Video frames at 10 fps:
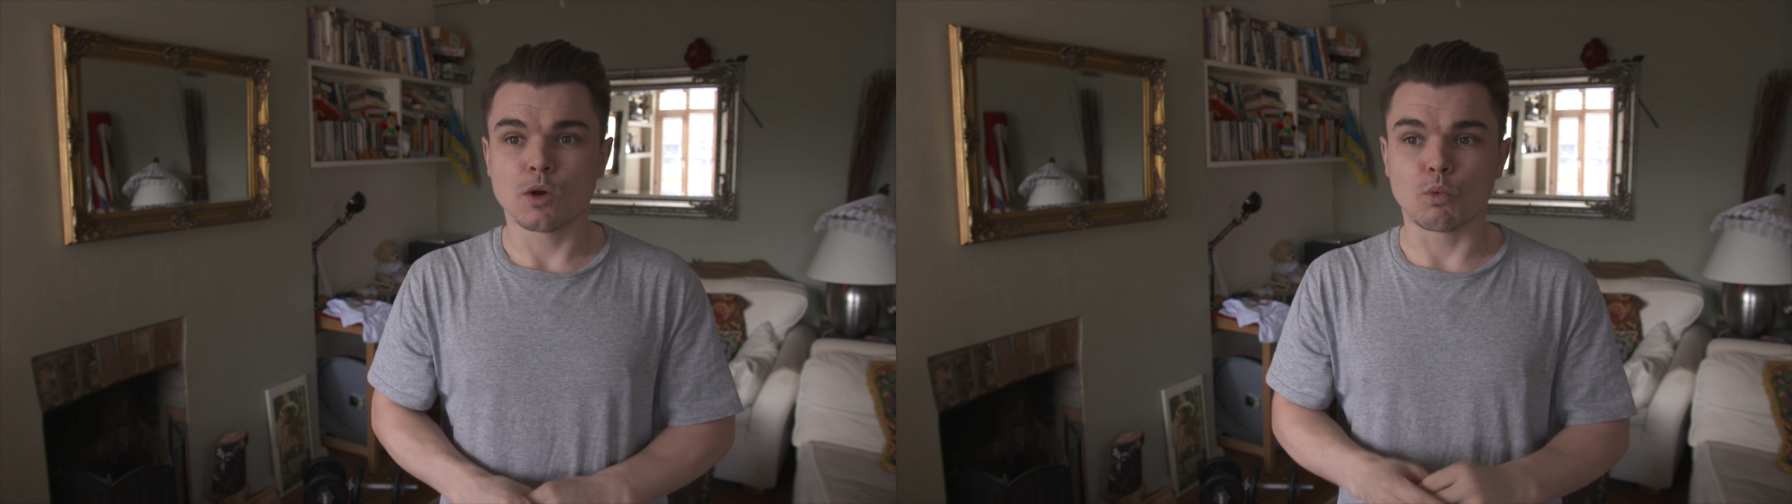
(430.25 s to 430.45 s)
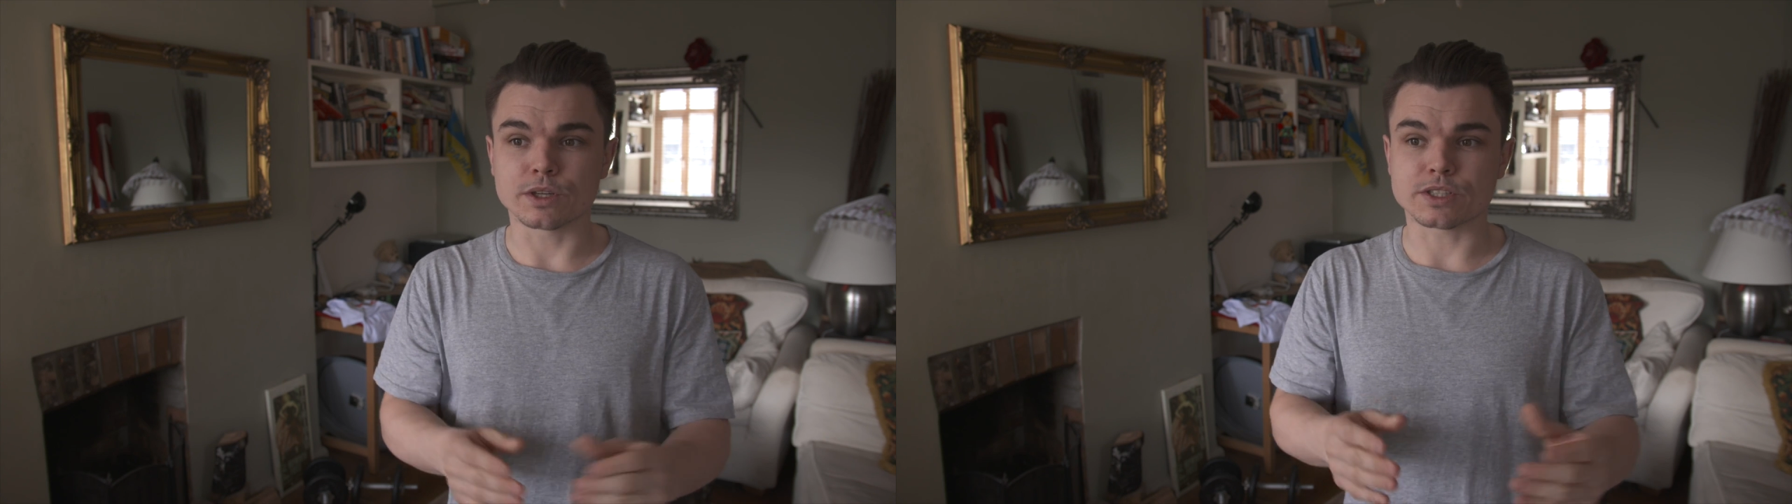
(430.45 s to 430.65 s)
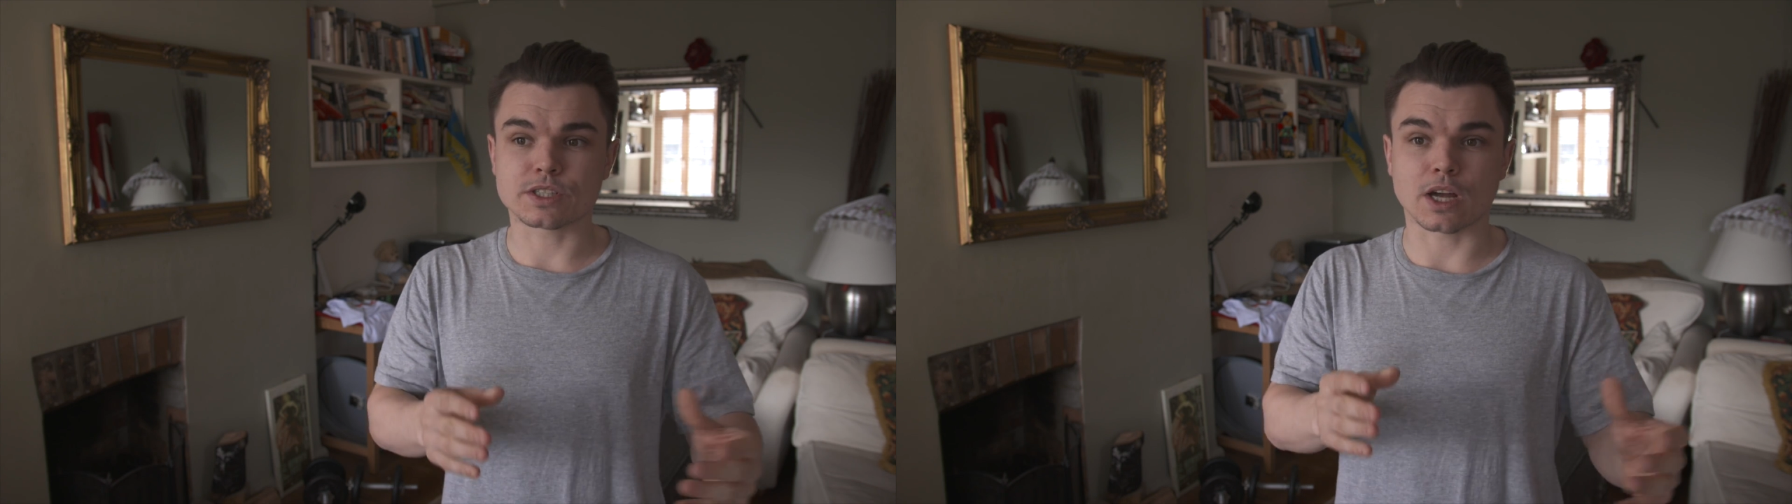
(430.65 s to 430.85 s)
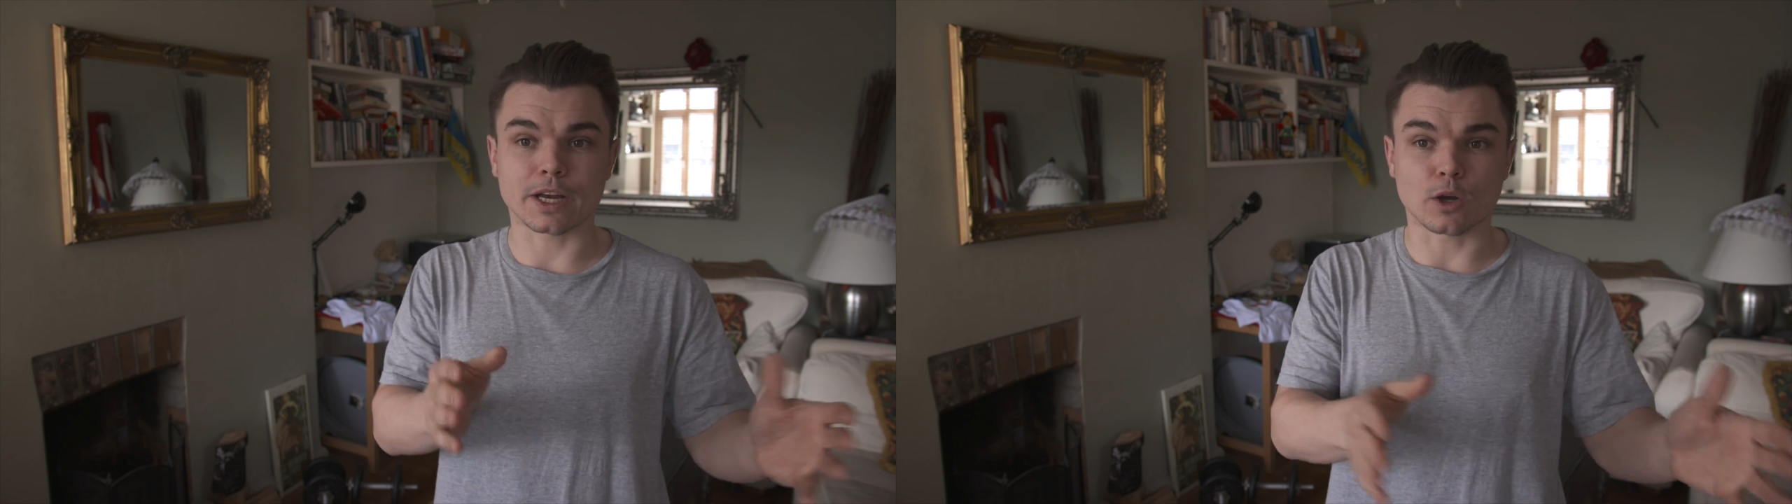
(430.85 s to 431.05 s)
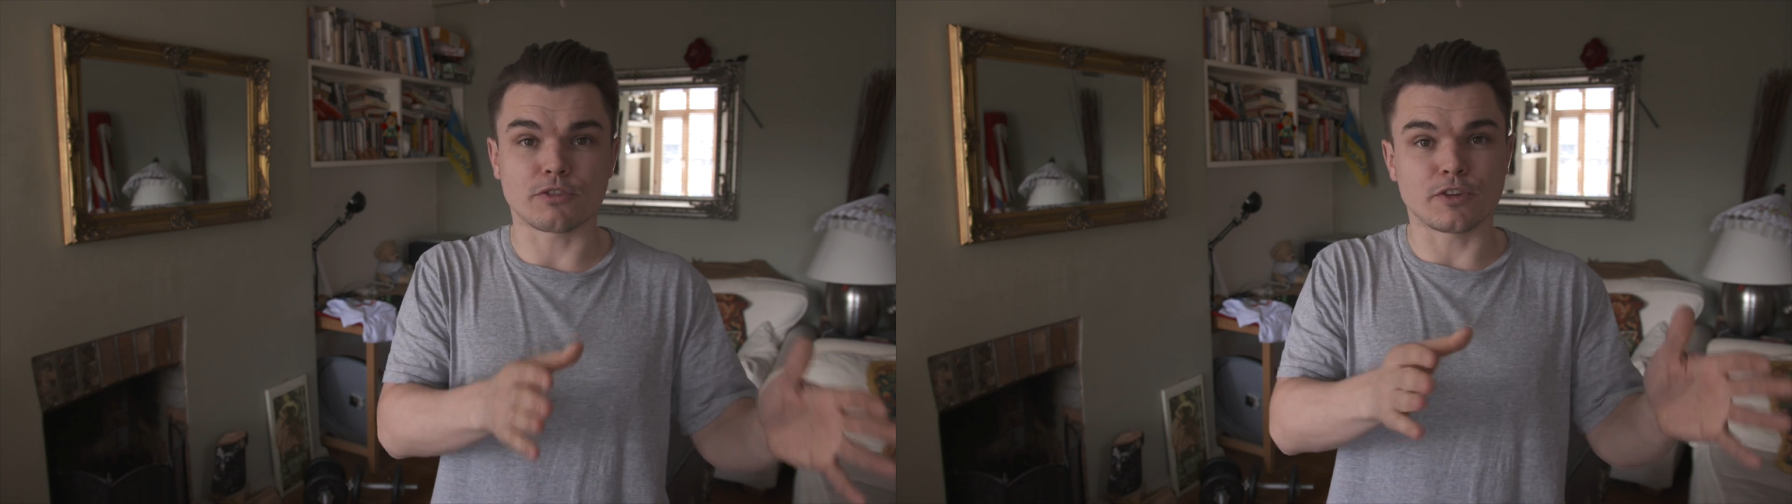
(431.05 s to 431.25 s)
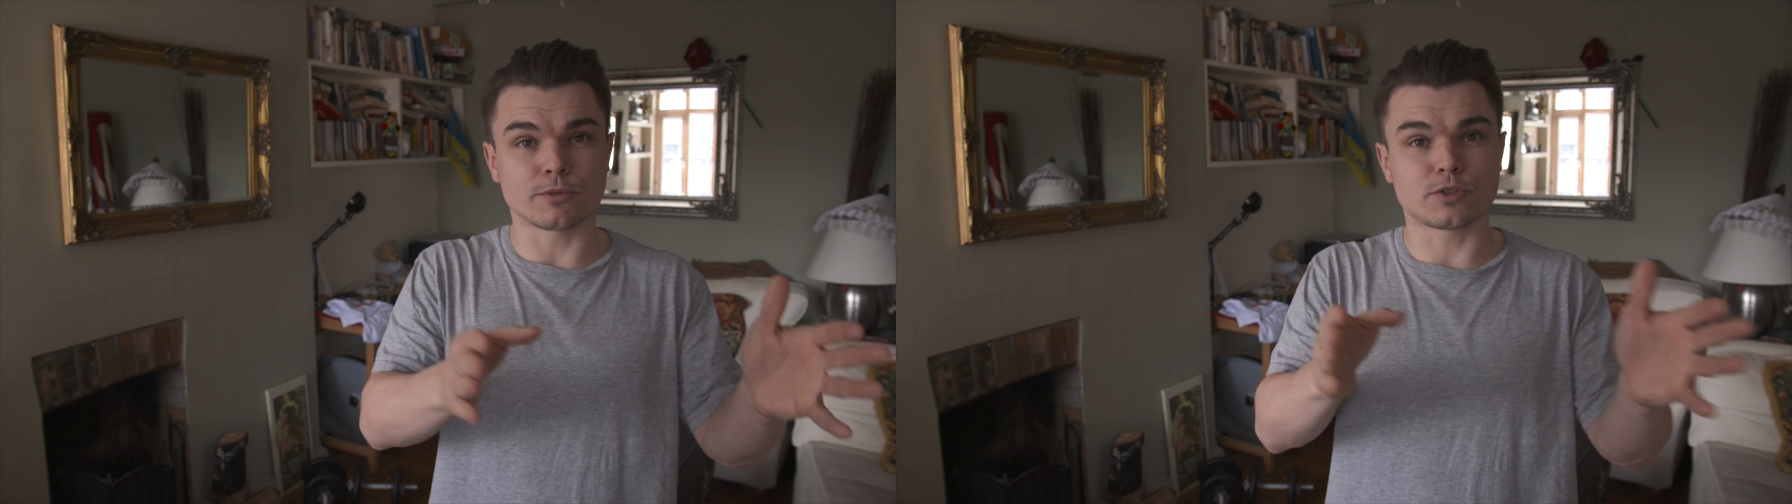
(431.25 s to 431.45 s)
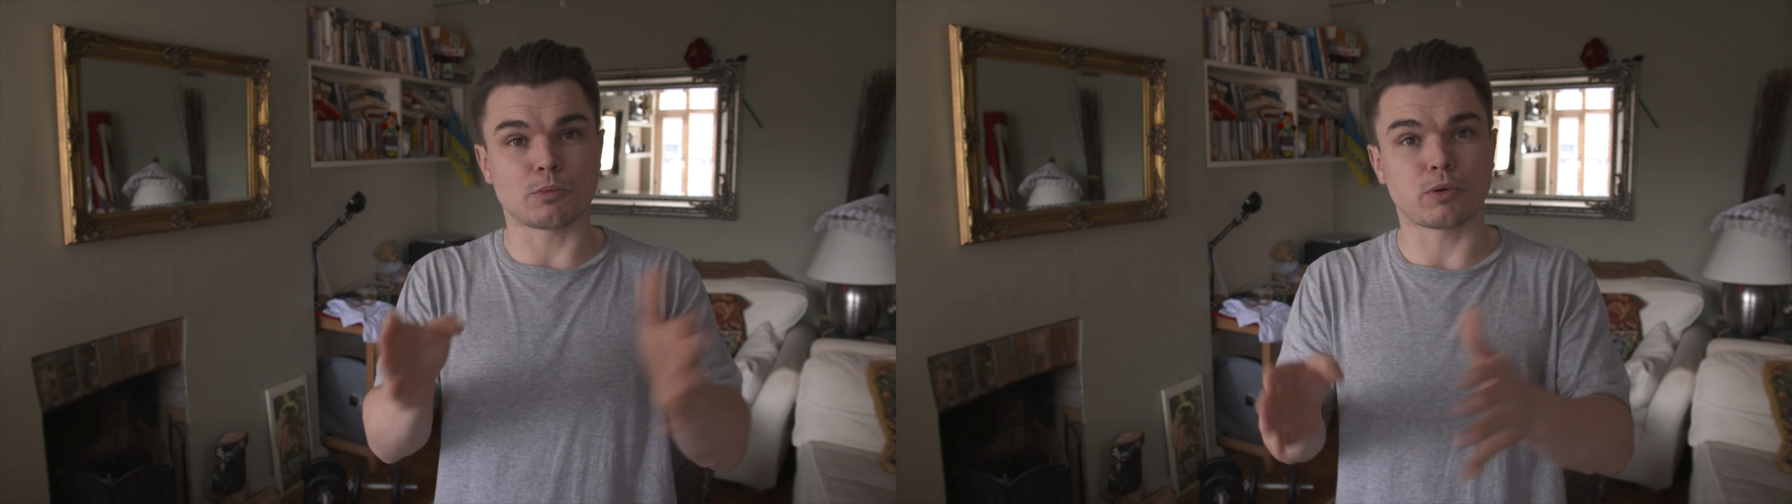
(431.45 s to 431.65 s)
Once I got the film to